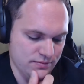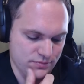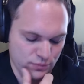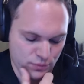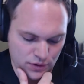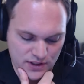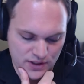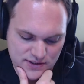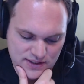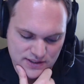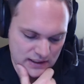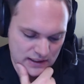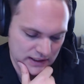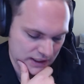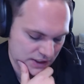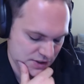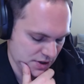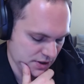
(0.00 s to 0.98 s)
real estate
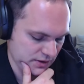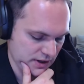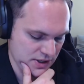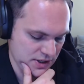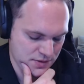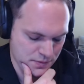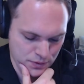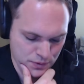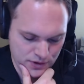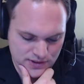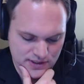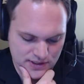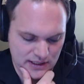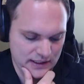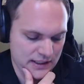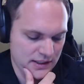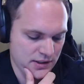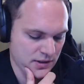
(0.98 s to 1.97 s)
lead generation, real
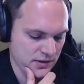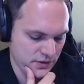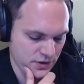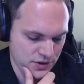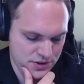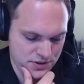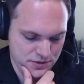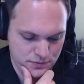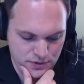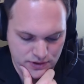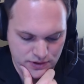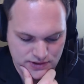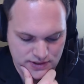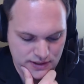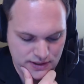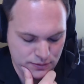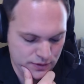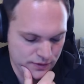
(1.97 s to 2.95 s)
estate lead conversion, real
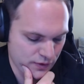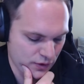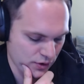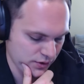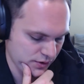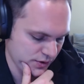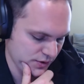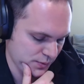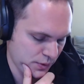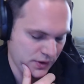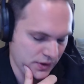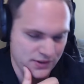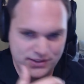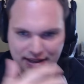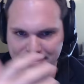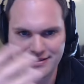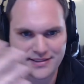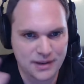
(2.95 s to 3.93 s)
estate referrals, real
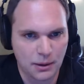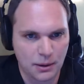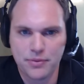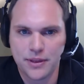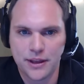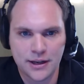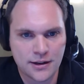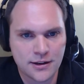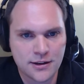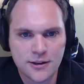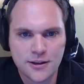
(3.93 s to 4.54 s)
estate something,